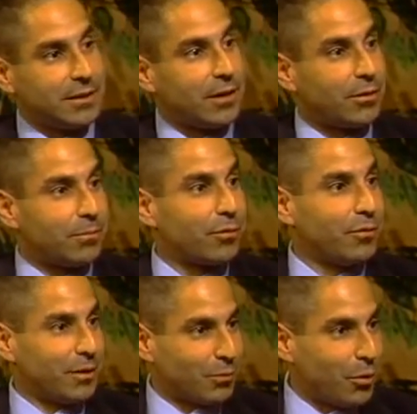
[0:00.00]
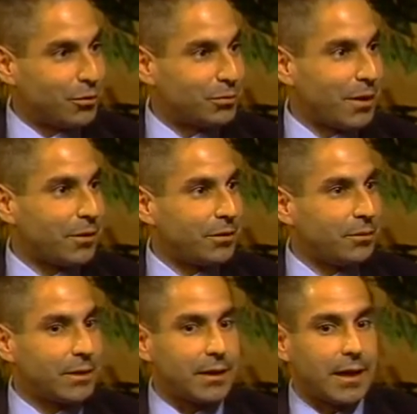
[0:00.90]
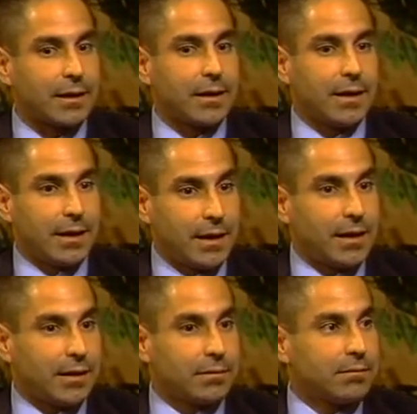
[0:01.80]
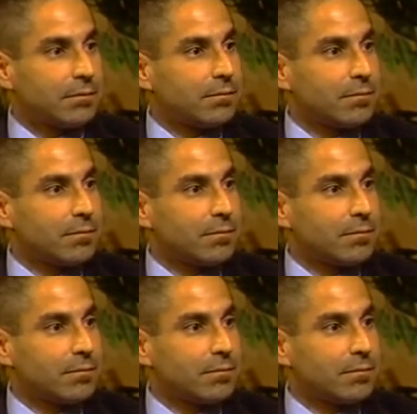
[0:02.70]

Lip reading: that are improving roads while they're doing that, and